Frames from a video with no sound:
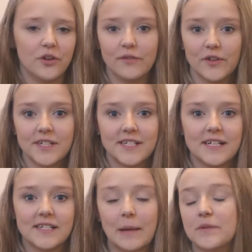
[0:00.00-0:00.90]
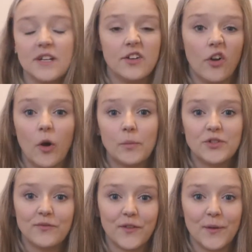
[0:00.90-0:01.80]
University is absolutely not an
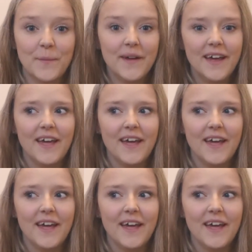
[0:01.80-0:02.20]
option for them.